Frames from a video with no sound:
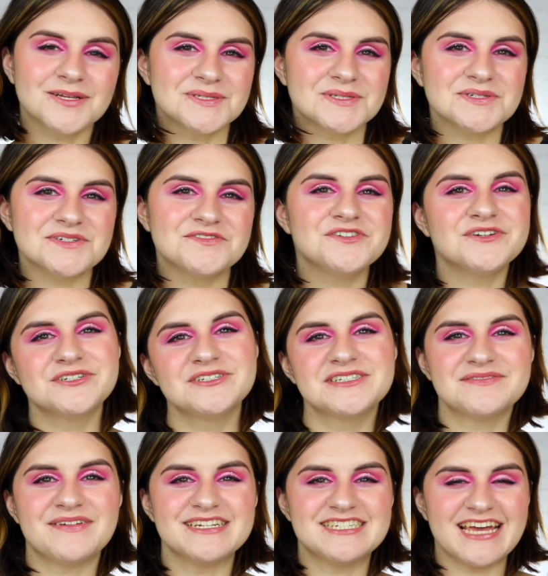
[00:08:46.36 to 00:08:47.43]
Also, if you're new
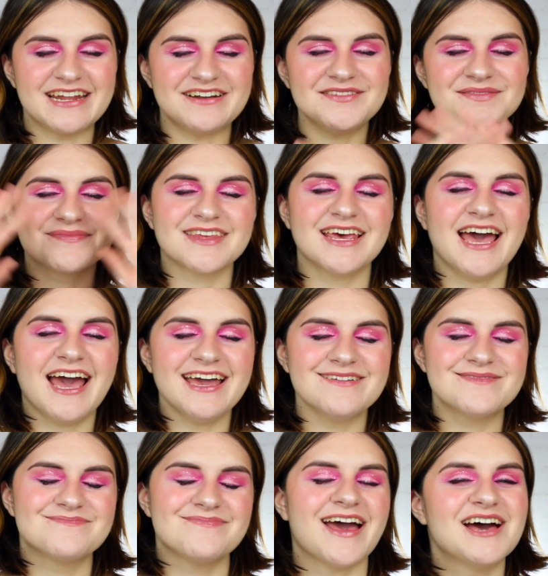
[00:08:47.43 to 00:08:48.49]
to my channel,
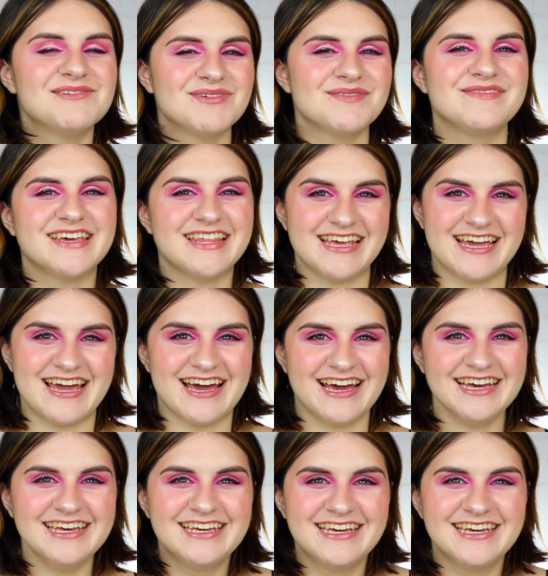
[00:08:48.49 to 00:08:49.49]
I'm Emelia.